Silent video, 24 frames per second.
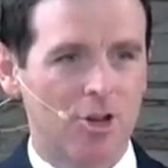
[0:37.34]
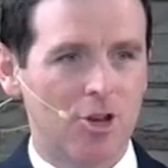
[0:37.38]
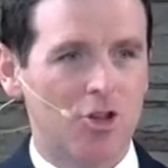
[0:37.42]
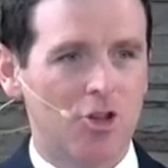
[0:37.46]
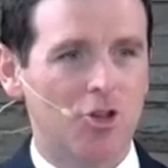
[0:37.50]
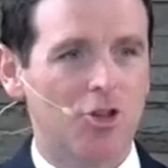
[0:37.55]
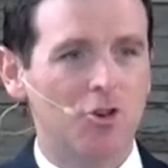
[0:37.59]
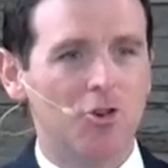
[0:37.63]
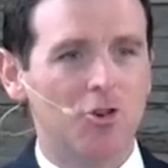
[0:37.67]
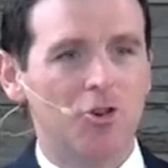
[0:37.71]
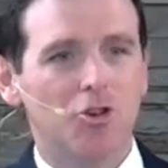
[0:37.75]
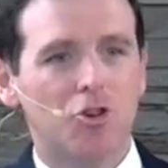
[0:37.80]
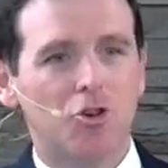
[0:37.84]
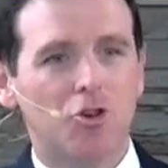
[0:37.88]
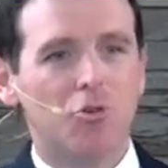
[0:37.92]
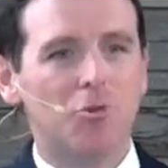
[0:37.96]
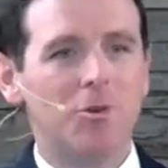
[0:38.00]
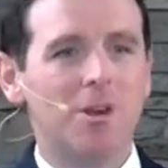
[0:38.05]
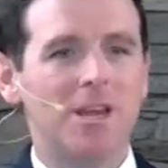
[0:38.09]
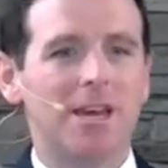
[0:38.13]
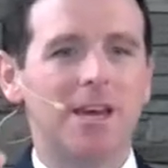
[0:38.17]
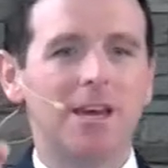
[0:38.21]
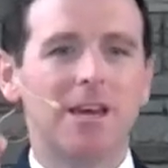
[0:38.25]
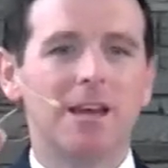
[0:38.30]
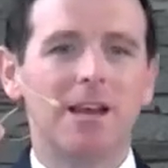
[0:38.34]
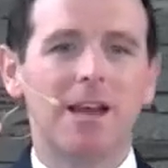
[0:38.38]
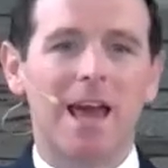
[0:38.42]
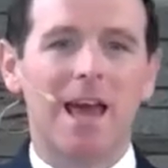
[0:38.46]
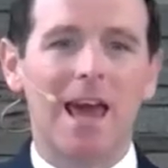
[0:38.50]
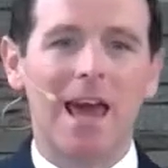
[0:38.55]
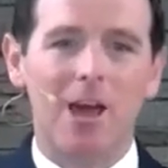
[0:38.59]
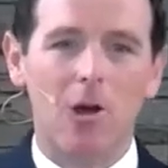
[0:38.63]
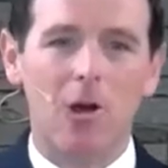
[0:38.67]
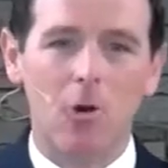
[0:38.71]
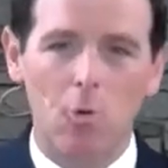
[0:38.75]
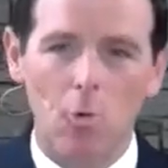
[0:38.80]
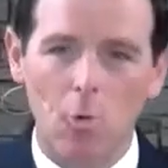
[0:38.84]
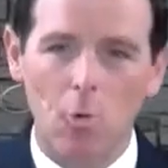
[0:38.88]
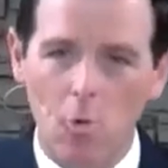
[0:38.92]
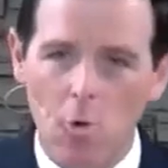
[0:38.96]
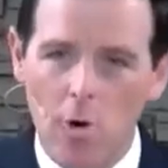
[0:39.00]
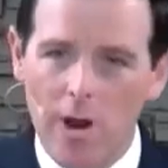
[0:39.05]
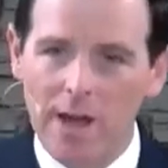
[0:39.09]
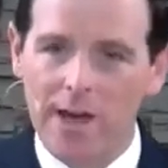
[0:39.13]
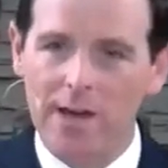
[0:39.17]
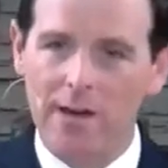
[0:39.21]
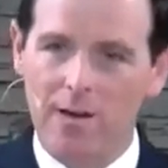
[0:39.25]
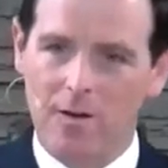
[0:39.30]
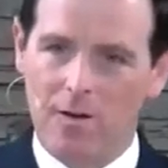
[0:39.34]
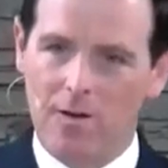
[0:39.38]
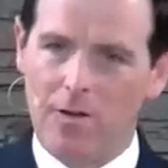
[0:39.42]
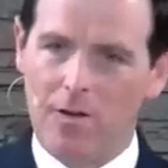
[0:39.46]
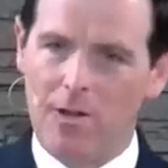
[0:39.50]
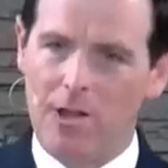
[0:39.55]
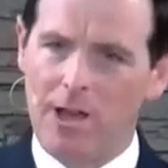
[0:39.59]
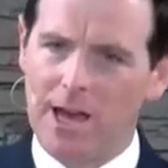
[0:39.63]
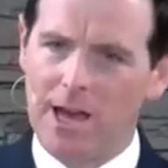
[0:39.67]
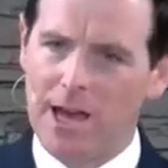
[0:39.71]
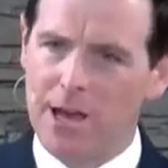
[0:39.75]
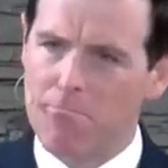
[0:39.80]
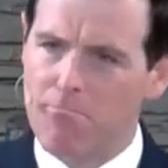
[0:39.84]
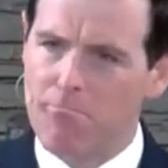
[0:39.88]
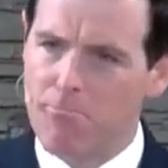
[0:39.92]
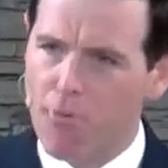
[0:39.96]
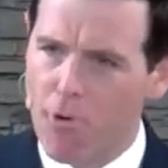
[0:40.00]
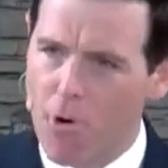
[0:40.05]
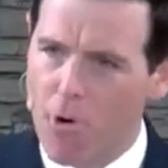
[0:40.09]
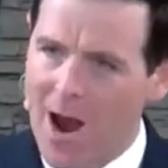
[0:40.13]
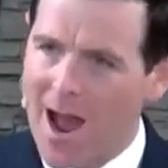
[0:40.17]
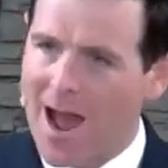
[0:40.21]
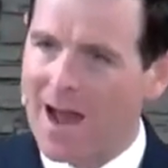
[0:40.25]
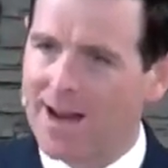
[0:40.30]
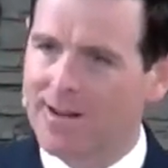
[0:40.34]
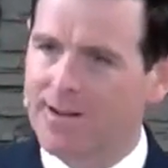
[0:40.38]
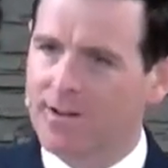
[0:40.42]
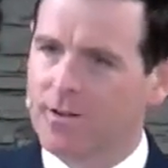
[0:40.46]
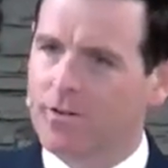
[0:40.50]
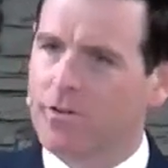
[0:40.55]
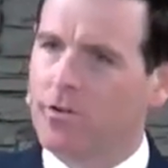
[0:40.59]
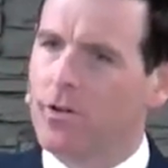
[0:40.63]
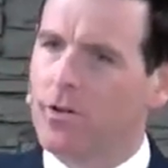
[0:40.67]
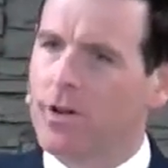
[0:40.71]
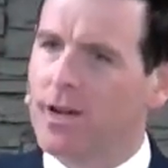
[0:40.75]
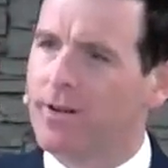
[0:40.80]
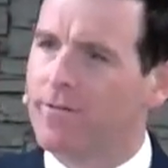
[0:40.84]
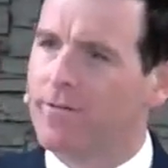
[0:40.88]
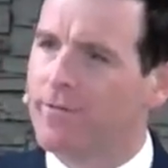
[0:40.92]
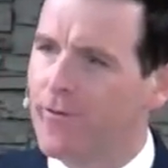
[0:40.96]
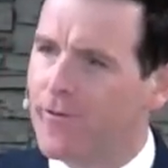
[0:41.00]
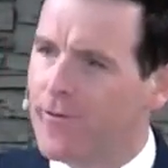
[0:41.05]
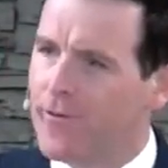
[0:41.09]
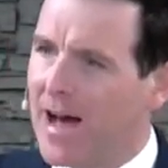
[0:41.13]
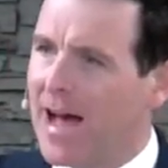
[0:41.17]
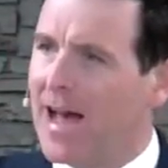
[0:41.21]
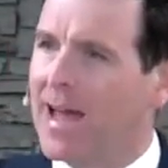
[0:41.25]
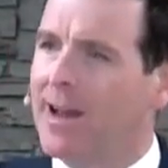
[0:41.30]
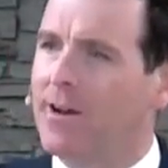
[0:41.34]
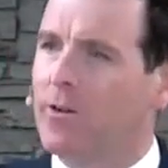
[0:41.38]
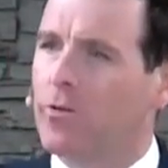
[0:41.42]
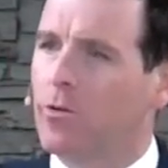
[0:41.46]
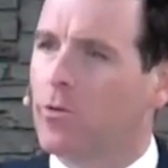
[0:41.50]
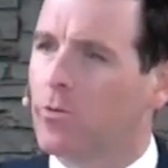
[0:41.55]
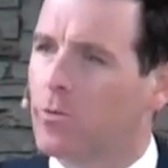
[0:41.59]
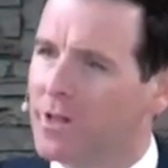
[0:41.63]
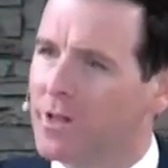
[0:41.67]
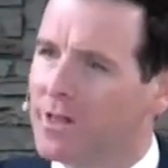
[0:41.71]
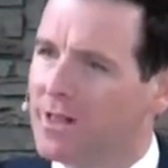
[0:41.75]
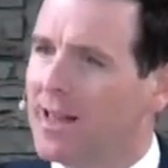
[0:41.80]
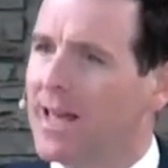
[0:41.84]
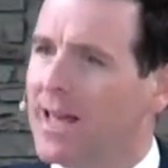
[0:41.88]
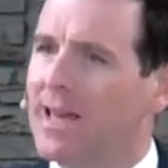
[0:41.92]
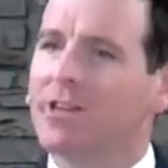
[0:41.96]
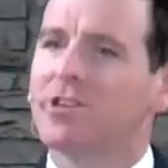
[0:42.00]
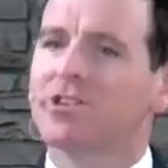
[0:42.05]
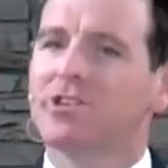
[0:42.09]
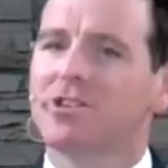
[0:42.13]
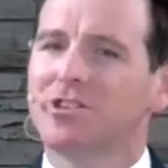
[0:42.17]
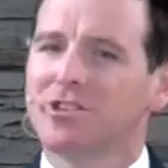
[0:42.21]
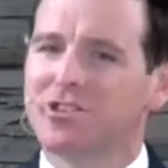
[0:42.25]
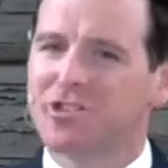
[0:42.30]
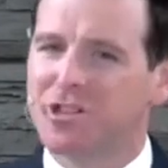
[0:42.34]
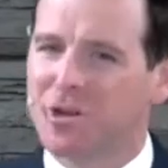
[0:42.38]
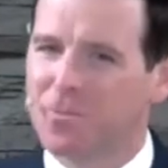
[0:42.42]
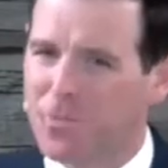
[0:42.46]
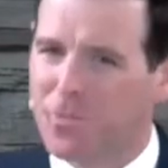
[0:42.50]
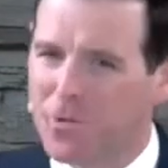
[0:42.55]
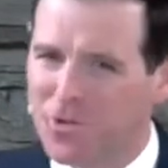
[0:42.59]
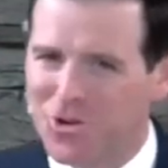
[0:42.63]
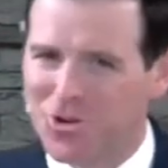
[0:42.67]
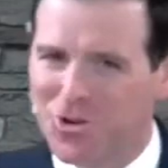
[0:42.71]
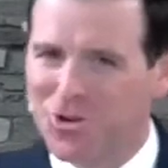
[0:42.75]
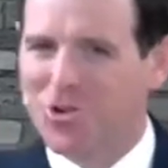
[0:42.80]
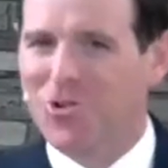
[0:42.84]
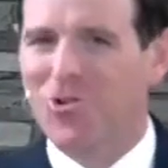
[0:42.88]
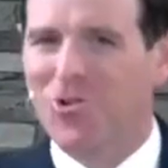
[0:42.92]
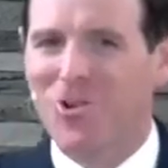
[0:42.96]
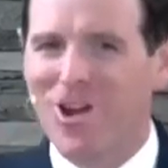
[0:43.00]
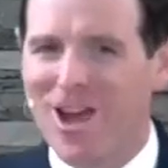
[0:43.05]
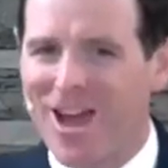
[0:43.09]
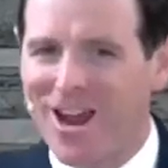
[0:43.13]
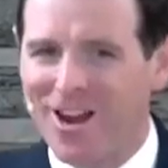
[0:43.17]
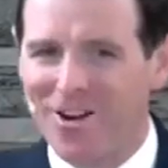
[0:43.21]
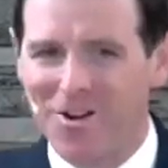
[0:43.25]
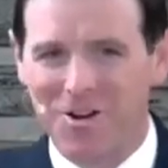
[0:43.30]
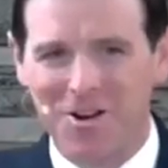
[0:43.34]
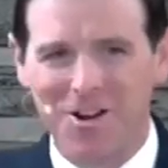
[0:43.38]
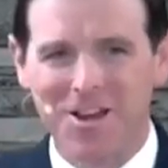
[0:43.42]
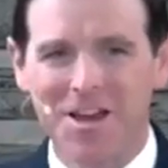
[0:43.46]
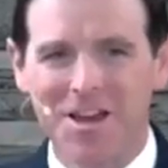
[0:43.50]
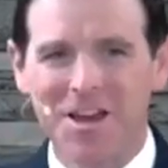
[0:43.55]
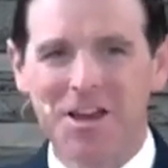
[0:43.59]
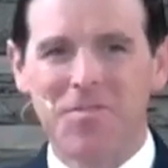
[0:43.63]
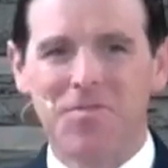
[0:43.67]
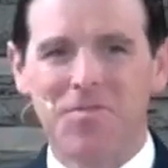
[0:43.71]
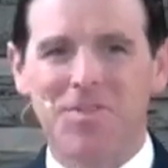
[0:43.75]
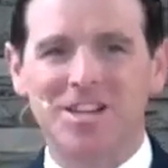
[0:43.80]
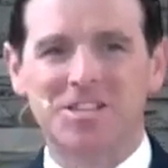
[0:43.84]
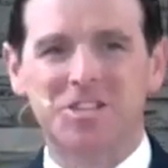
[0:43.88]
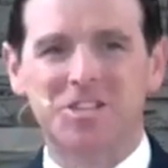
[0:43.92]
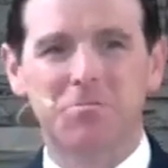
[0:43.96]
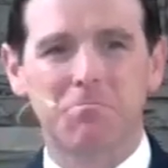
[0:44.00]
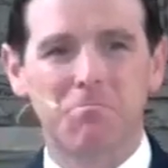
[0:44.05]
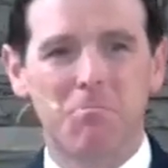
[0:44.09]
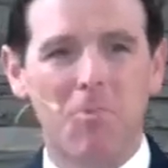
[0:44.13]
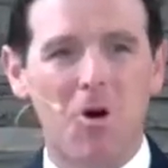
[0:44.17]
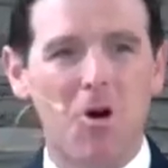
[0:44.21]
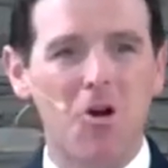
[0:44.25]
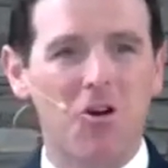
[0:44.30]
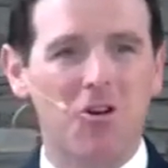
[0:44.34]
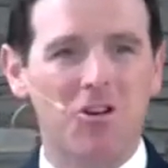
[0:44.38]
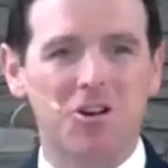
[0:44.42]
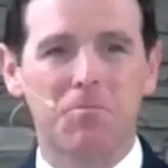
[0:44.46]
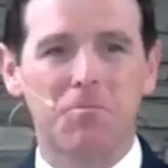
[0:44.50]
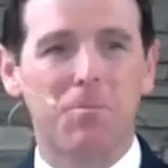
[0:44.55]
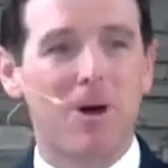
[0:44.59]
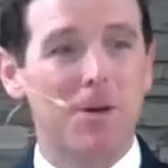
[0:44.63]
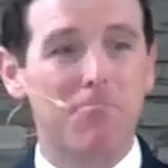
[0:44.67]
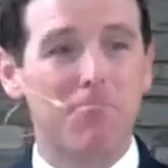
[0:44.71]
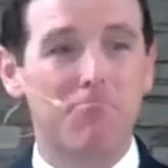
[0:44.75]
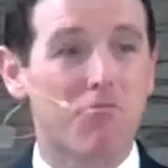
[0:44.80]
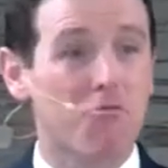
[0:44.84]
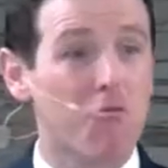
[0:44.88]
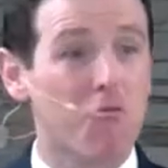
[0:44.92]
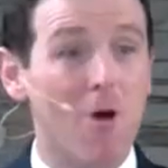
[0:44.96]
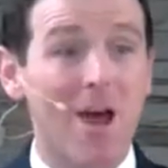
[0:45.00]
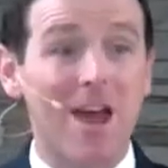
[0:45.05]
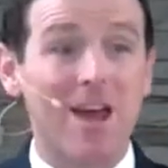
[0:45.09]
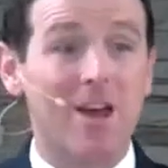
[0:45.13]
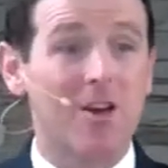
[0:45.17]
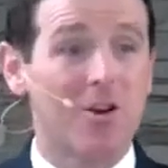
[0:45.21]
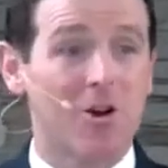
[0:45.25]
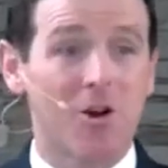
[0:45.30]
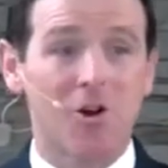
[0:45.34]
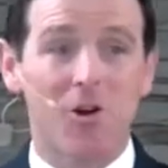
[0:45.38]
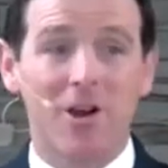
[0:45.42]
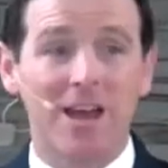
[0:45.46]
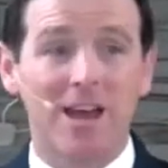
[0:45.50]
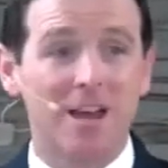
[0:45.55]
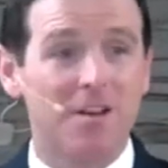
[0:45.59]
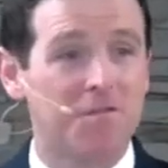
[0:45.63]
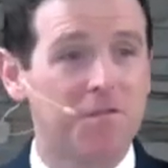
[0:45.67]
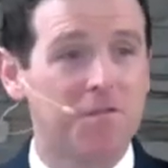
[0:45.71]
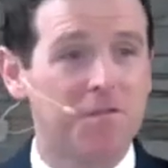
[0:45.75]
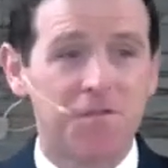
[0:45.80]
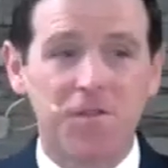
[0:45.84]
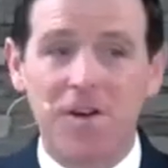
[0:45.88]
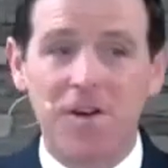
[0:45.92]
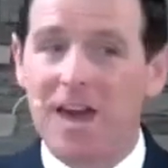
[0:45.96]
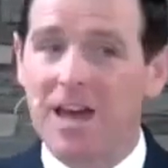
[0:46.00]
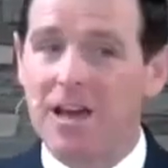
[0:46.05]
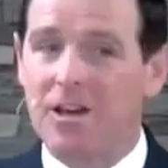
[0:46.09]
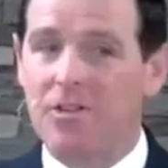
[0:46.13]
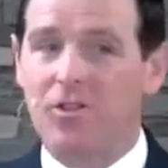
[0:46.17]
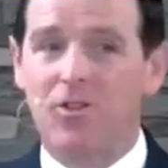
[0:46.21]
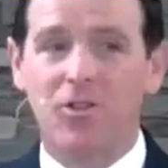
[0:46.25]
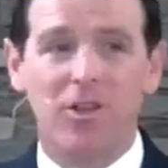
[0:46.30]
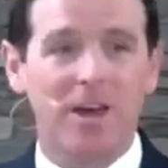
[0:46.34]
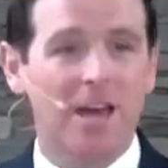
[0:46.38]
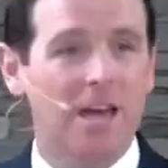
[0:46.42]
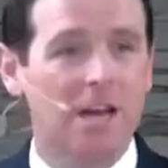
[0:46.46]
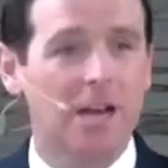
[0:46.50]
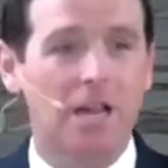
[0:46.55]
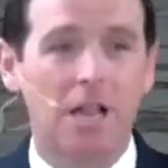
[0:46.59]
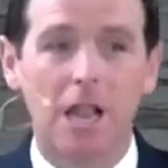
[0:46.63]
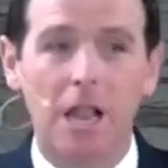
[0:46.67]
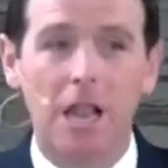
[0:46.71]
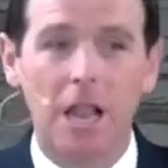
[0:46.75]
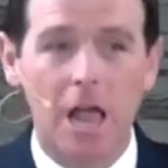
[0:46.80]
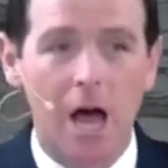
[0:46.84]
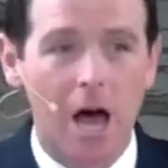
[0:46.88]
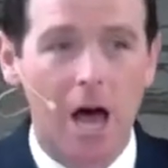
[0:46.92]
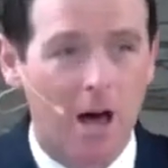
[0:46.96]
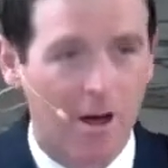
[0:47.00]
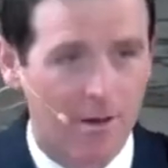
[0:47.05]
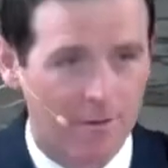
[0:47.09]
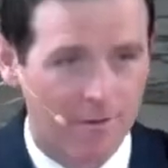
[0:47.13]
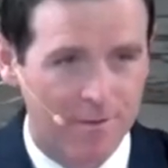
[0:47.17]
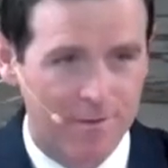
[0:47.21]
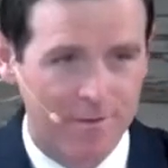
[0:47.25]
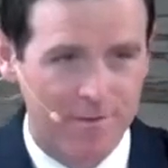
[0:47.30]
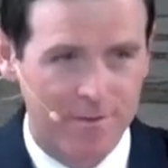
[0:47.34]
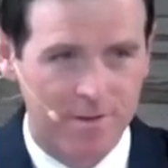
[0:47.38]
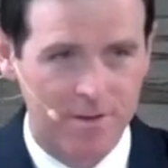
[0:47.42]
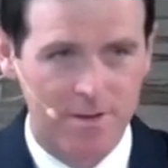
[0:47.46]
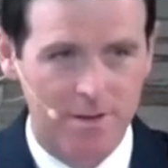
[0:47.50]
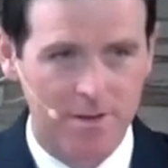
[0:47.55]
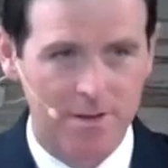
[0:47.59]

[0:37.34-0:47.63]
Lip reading: You need a real and practical and vital relationship with your Creator that's marked by prayer and faith and love.